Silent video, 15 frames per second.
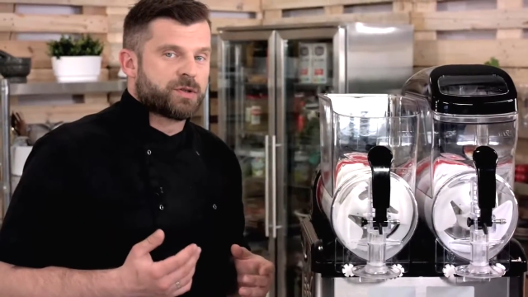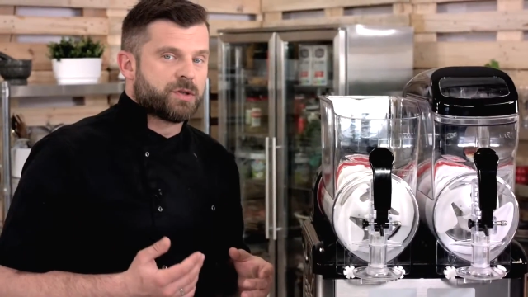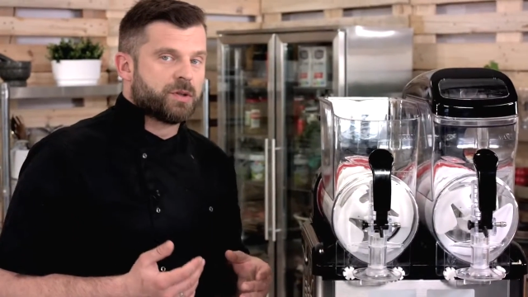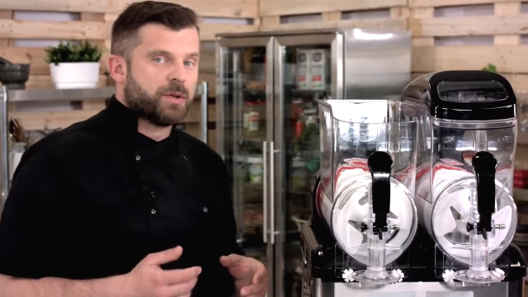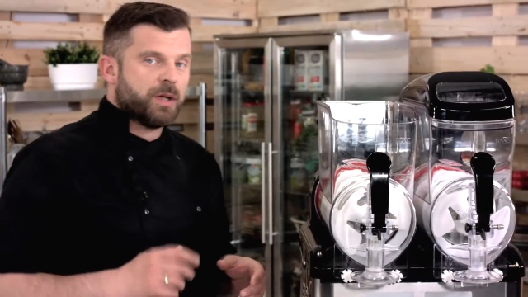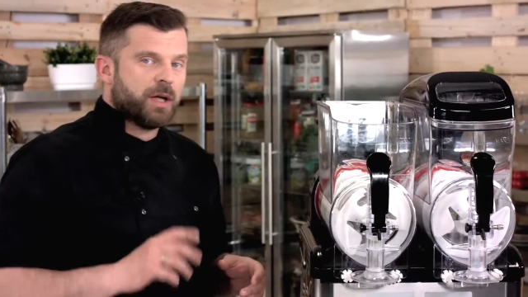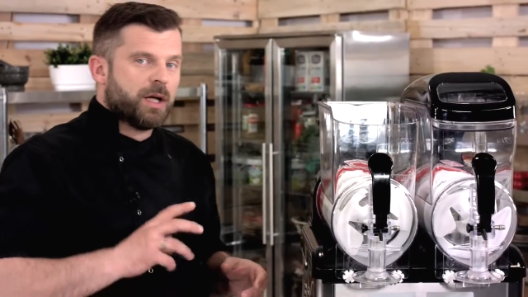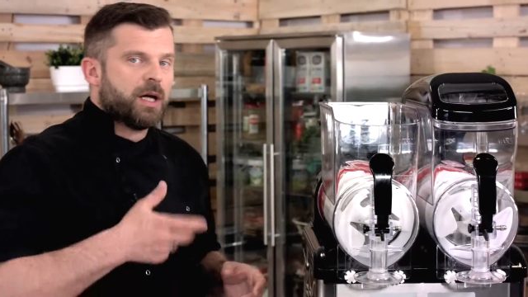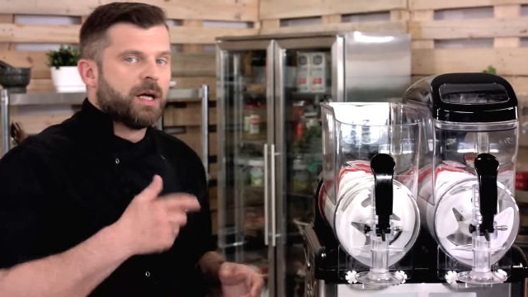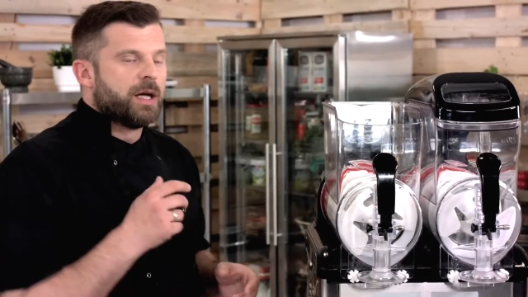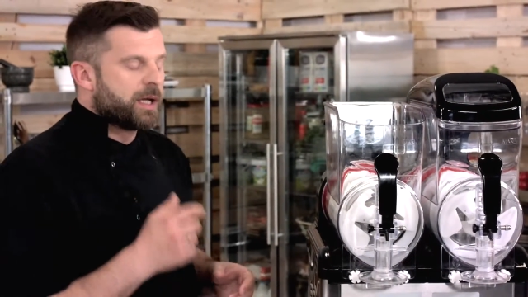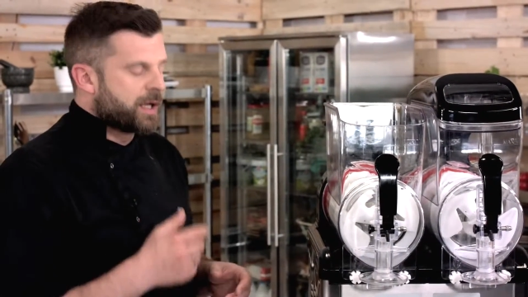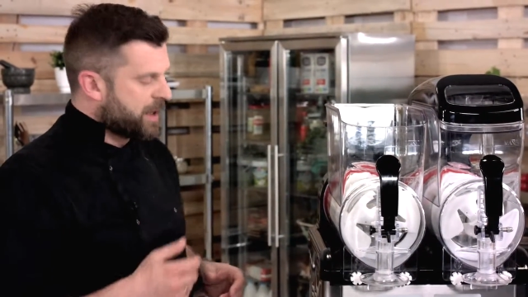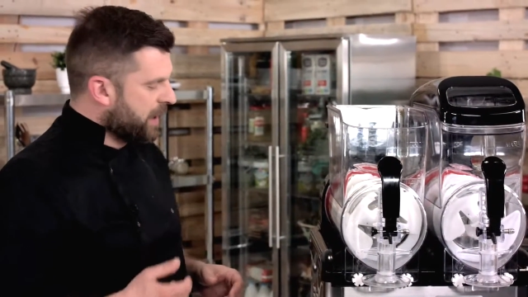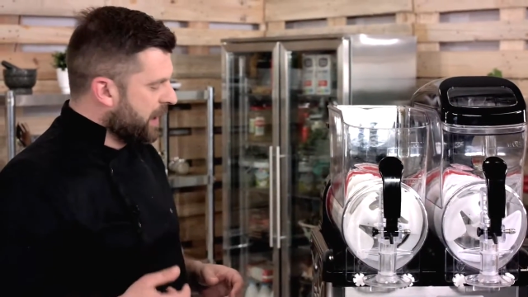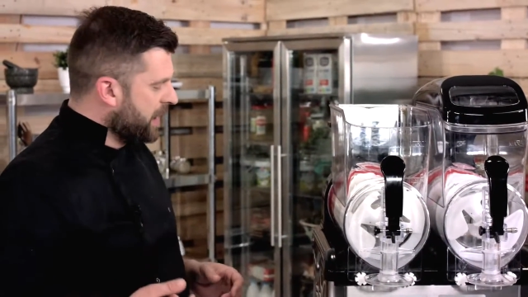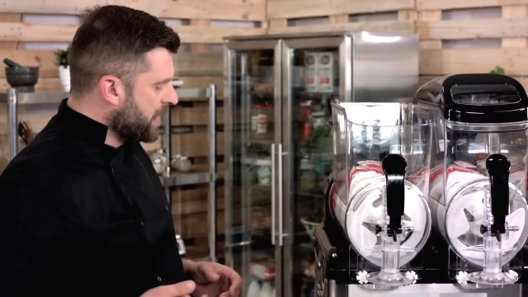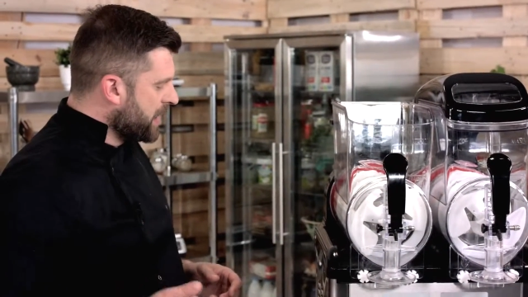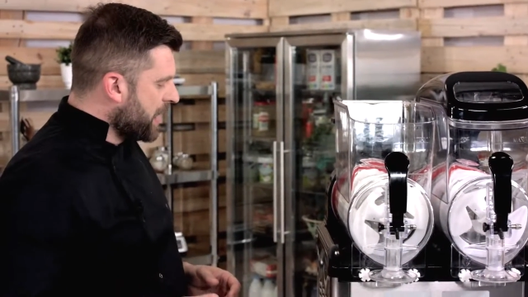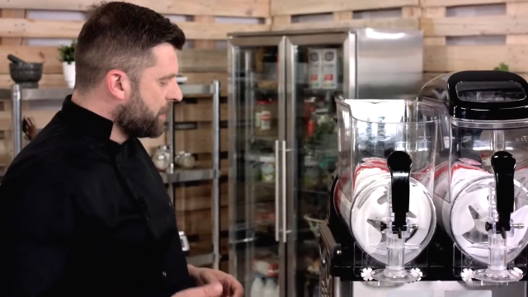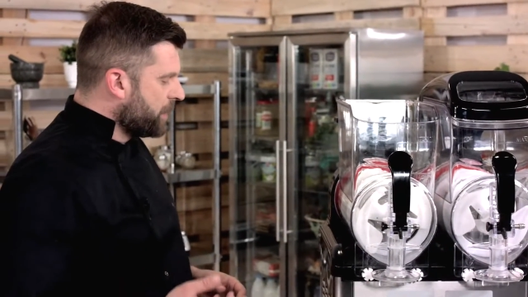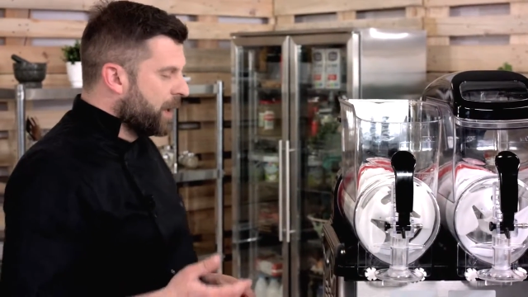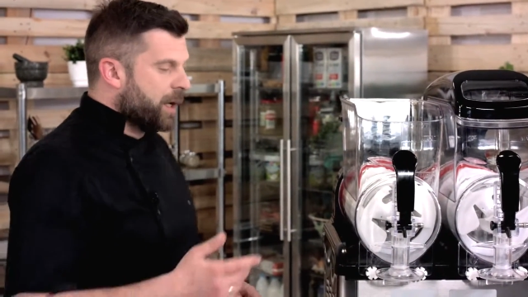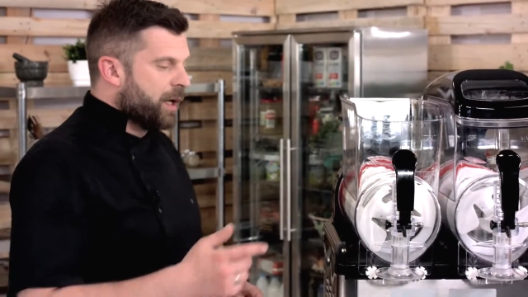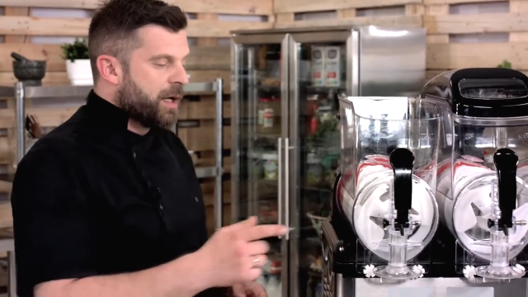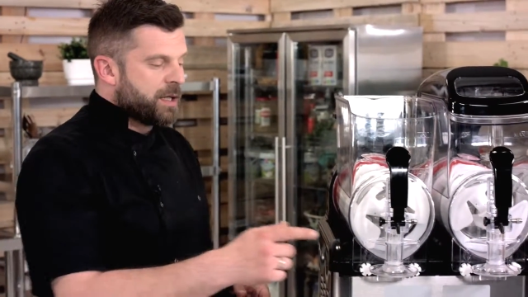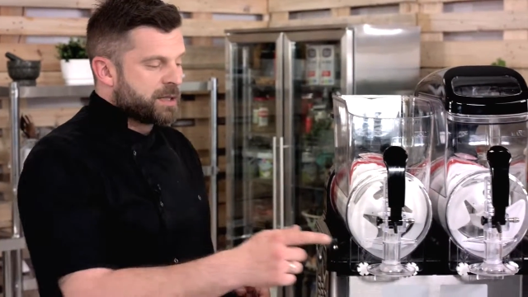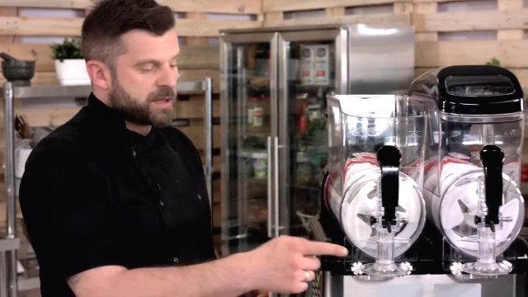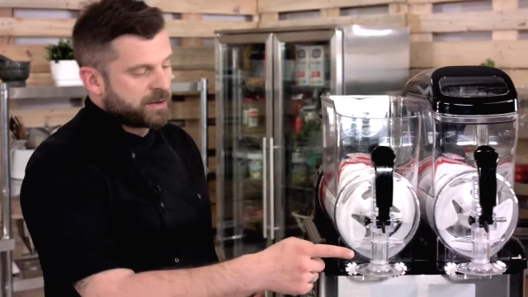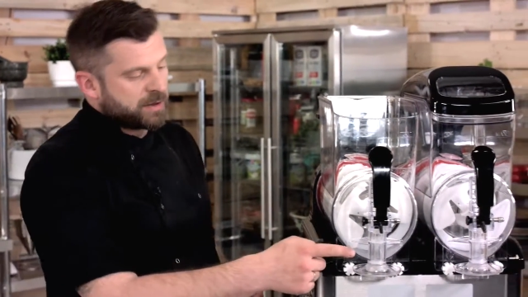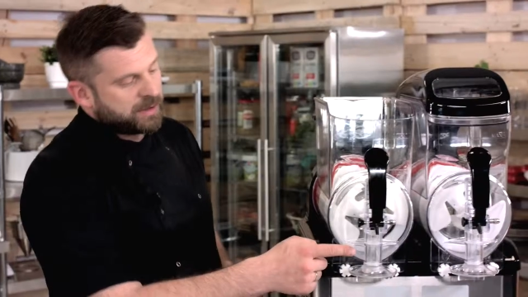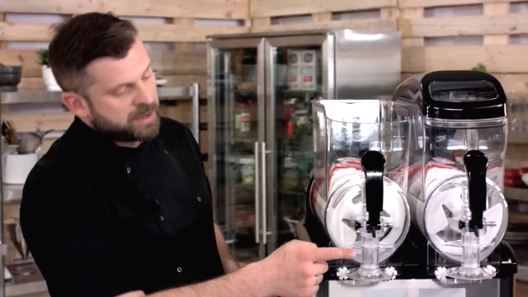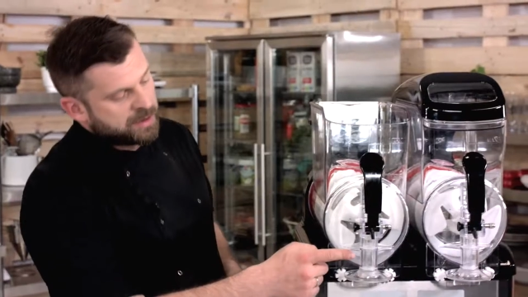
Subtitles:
to clean up. It's something